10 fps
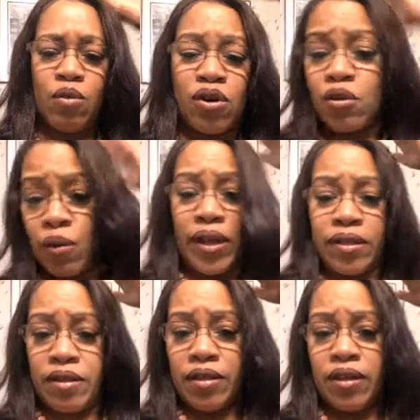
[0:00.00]
work
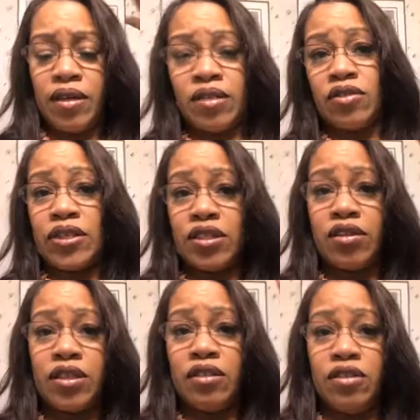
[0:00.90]
with. So I
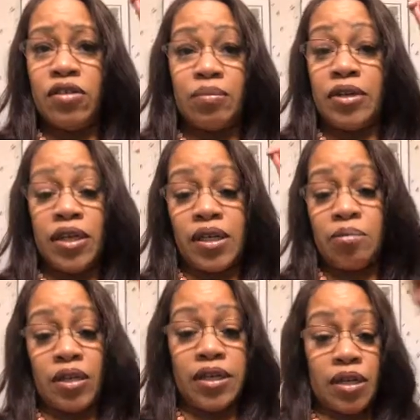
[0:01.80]
started, I plucked
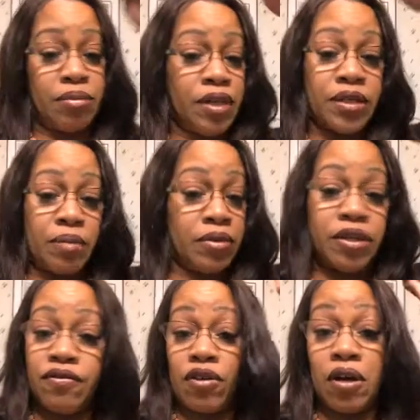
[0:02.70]

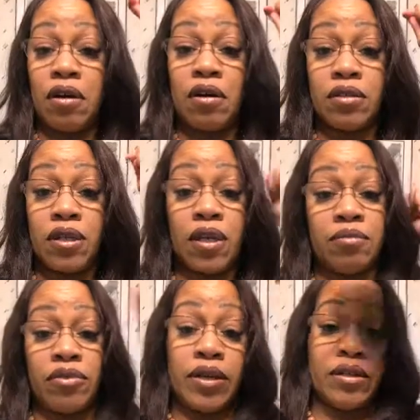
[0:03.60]
for a long
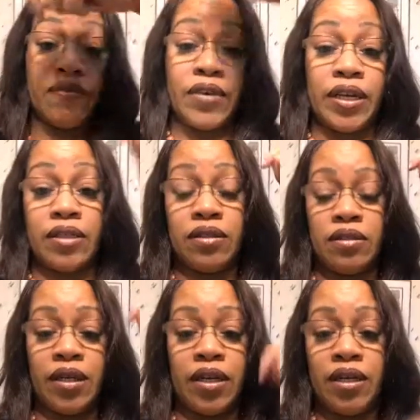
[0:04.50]
time around the
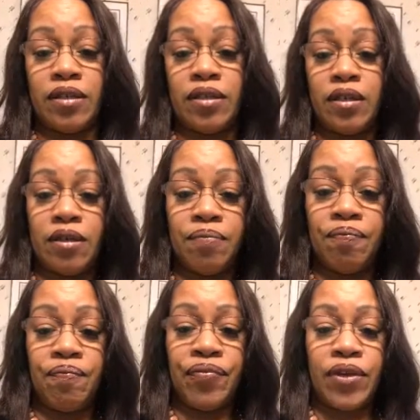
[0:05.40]
face, and
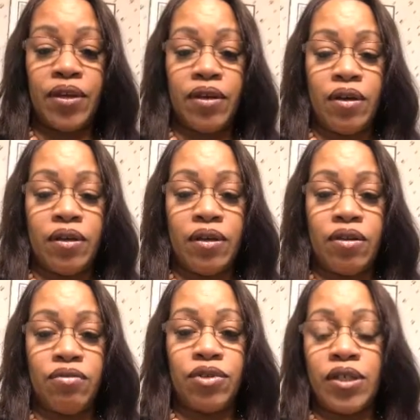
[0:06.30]

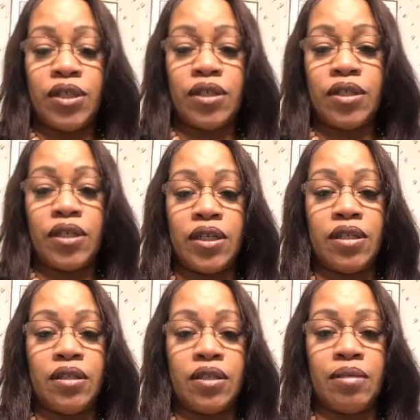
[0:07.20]
really couldn't get
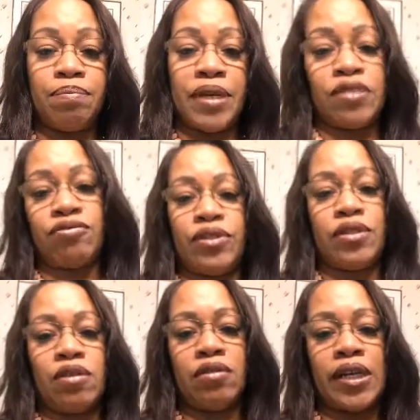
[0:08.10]
the best
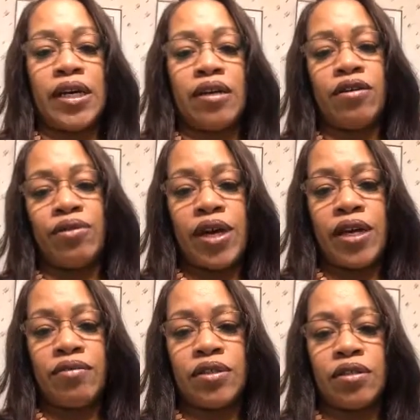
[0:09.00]
result. I got an
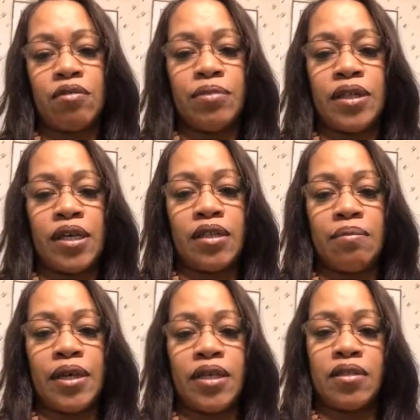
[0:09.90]
okay result, but not the
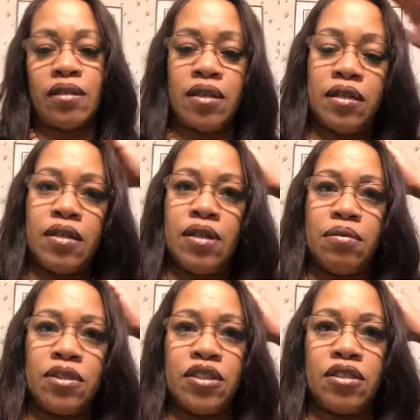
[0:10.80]
best. And then
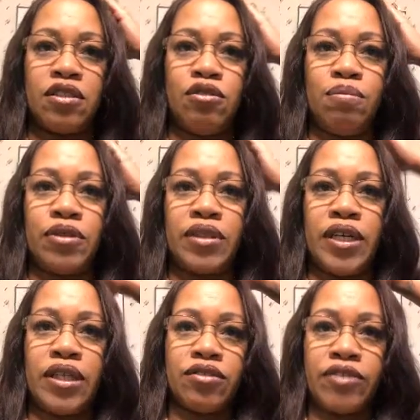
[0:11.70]
it was just super
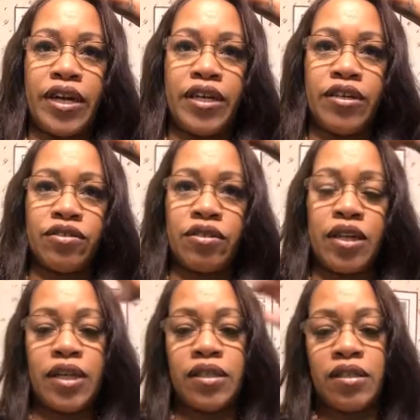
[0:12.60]
dense right here. So
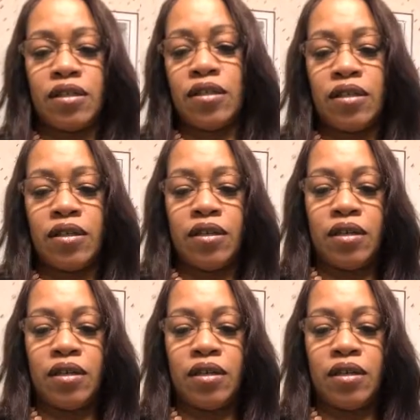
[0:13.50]
then I took the